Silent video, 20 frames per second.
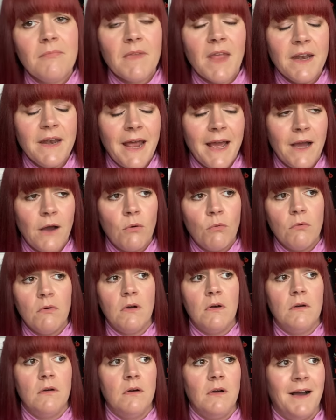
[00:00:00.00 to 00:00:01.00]
Now,
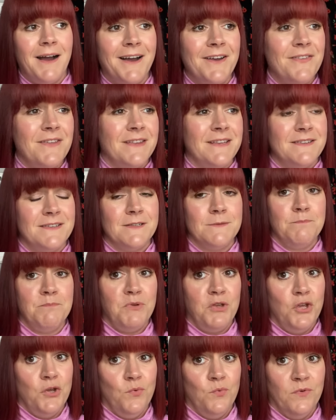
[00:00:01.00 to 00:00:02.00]
I think this is
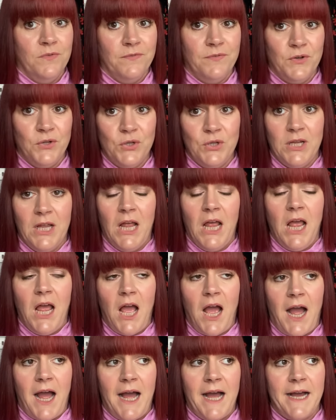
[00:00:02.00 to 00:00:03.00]
beautiful,
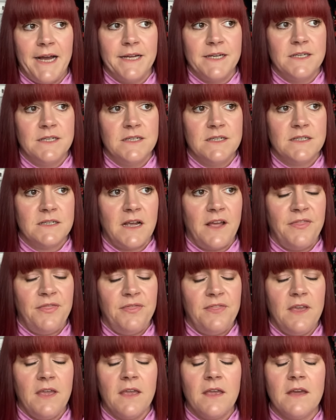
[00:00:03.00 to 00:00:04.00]
and I
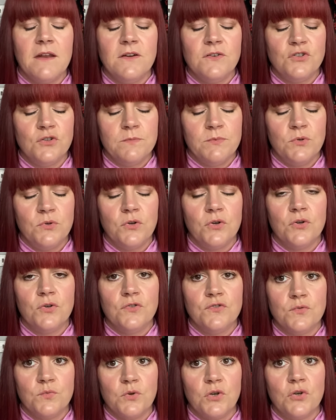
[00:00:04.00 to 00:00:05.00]
think in a double
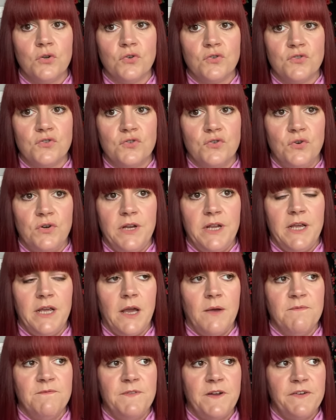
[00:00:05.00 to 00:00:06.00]
gauze would look stunning.
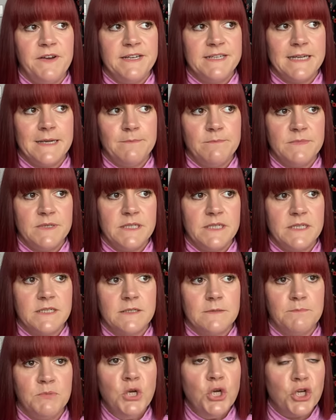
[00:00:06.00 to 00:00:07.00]
I'm very tempted
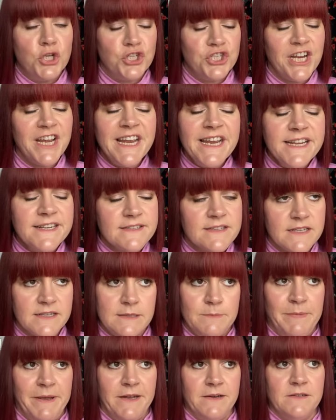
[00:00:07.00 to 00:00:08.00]
to purchase this
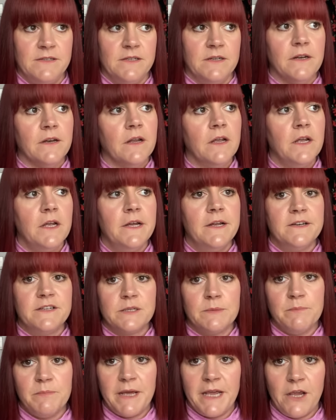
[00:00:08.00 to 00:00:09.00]
pattern
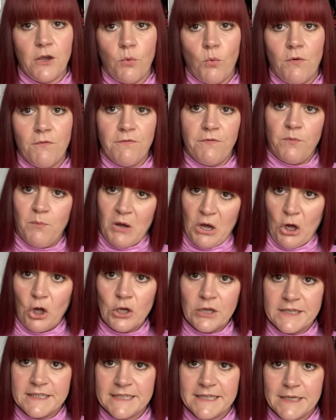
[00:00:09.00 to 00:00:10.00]
to make one for my
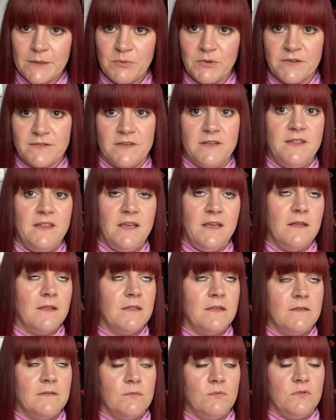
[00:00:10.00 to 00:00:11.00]
holiday because I think
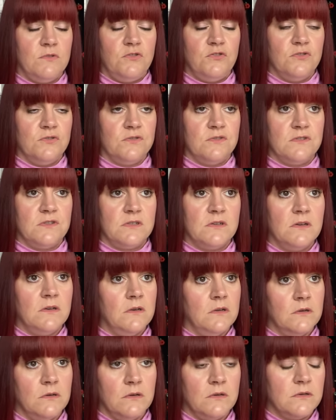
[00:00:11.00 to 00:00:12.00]
this would just
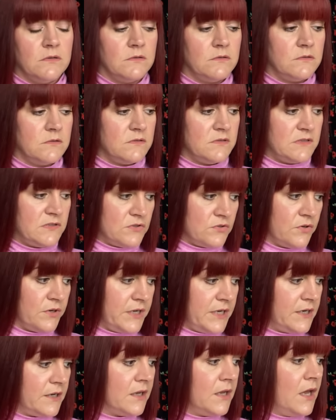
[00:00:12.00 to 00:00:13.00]
look
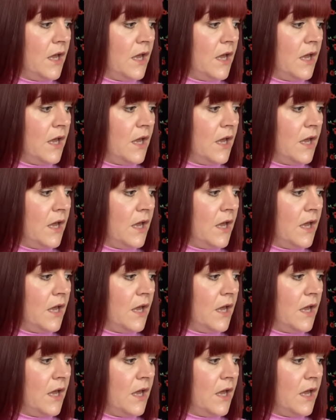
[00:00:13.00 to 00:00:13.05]
stunning.